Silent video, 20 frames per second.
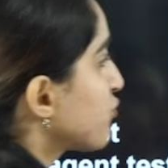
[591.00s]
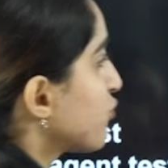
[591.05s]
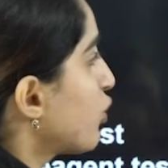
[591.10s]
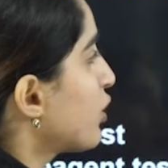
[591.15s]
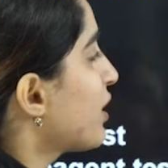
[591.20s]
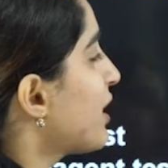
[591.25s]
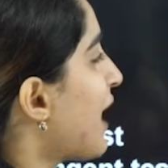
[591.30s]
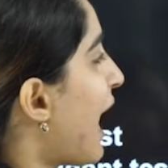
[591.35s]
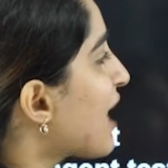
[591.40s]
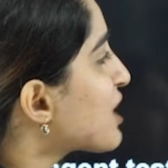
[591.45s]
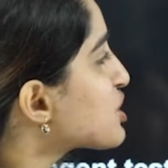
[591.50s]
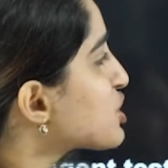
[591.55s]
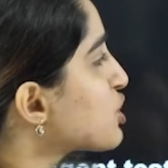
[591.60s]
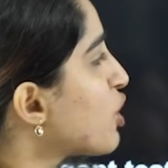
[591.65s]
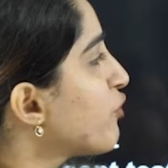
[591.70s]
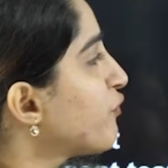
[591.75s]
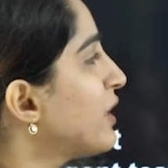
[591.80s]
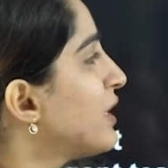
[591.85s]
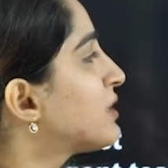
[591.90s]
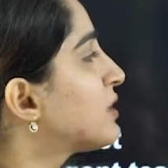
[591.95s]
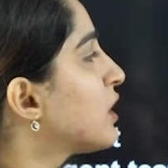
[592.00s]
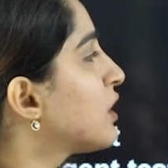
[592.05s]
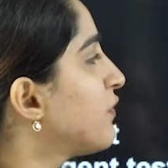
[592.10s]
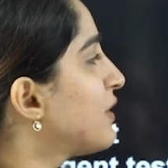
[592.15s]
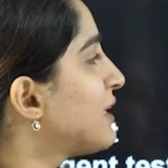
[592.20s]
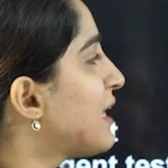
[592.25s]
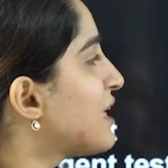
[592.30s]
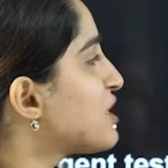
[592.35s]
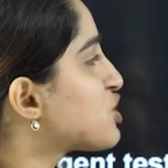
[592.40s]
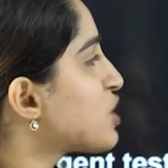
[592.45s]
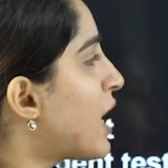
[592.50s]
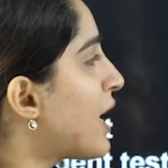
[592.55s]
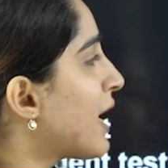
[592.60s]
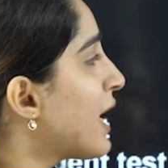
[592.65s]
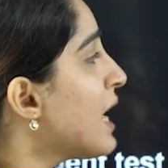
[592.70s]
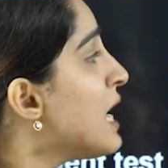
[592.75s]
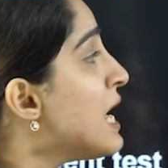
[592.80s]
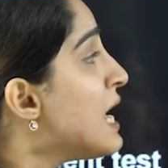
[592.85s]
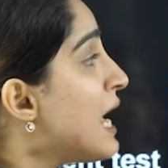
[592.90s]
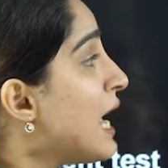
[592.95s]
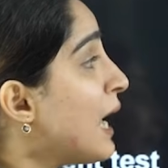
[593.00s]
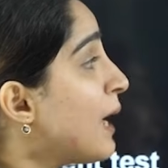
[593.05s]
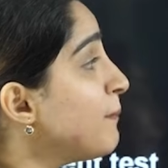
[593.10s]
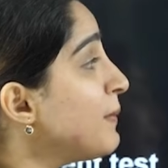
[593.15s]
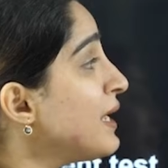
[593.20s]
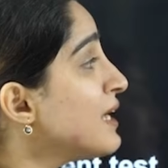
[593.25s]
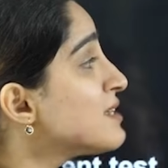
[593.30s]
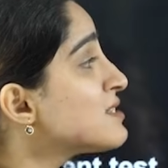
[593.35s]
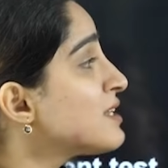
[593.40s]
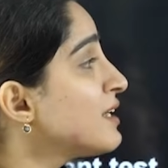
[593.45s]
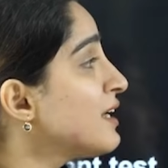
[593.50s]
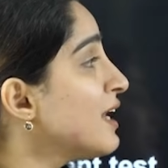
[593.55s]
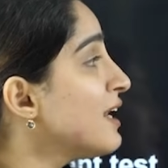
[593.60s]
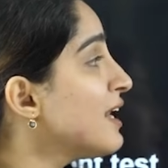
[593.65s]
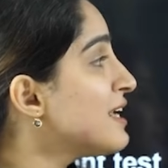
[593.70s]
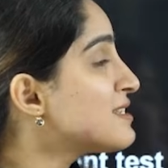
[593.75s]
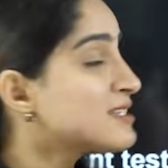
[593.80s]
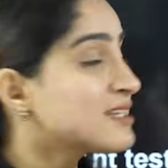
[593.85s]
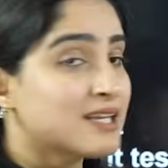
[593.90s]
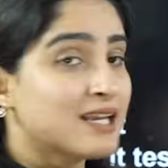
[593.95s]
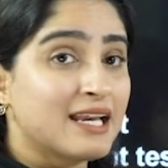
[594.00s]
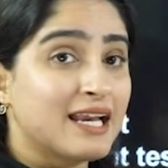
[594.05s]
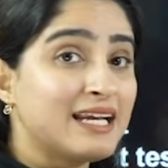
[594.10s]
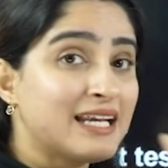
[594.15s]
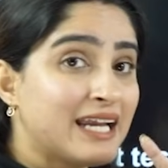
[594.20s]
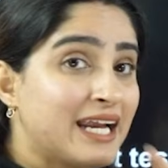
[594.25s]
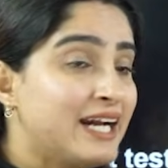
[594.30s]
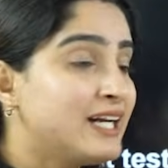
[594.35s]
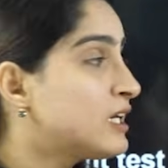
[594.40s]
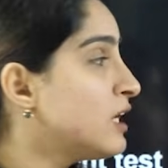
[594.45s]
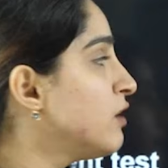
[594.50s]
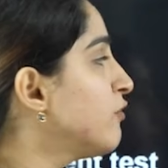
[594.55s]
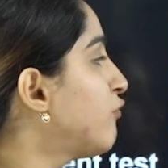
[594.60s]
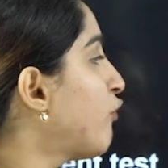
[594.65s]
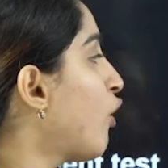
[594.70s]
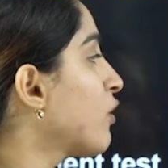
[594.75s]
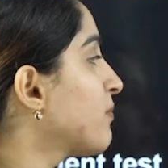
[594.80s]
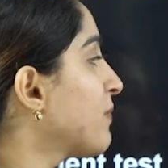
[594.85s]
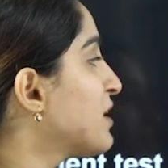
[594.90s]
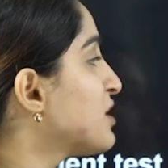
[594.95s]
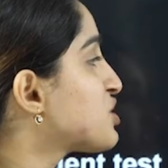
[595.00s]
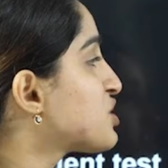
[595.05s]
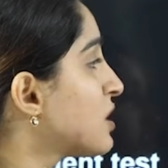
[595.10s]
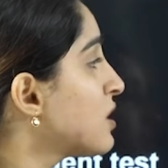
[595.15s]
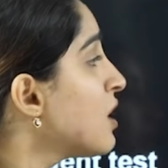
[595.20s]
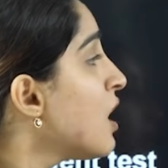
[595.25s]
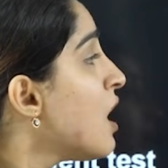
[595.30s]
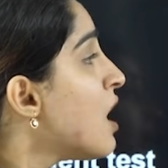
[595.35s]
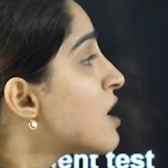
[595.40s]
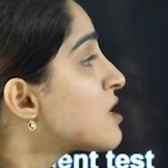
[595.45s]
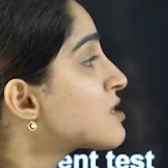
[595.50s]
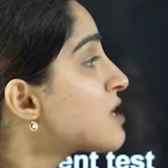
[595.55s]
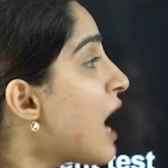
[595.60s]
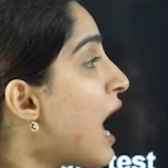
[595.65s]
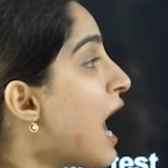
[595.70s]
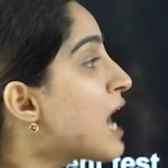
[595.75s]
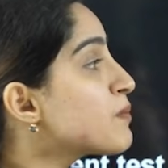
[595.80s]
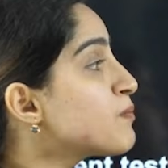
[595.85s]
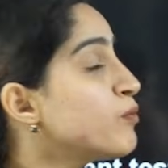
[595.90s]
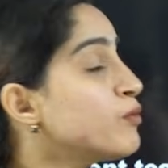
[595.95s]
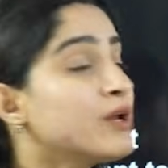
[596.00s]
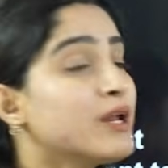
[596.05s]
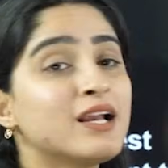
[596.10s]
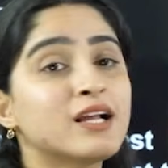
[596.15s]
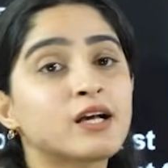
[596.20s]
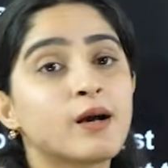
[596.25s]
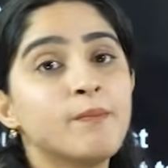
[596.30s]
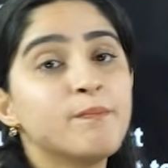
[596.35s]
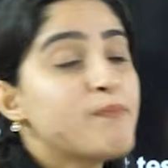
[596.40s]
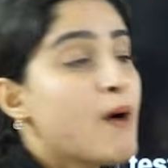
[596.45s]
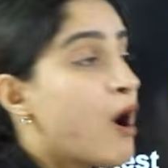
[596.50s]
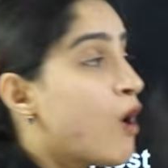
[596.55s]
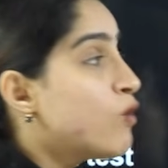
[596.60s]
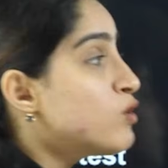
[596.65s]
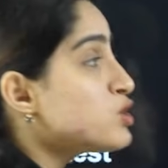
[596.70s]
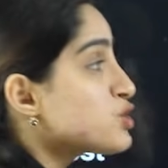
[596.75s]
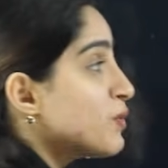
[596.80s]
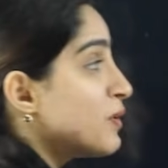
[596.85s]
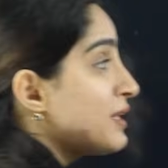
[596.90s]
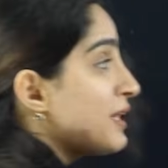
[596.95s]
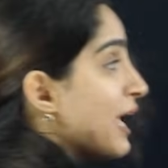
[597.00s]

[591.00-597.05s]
four, reaction of ether with H I, hemiacetal, acetal and ketal formation, Carbonyl compounds with